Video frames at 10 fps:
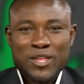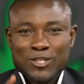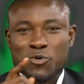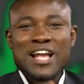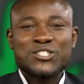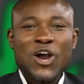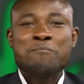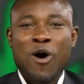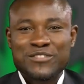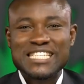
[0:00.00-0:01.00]
To
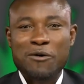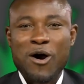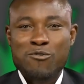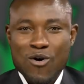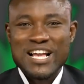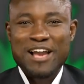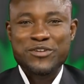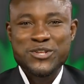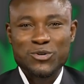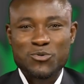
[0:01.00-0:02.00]
enjoy more of this our Ogbonge
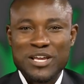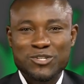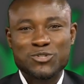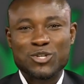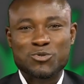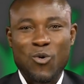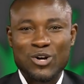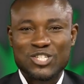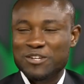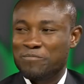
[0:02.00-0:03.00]
videos when you just
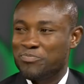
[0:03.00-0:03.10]
watch,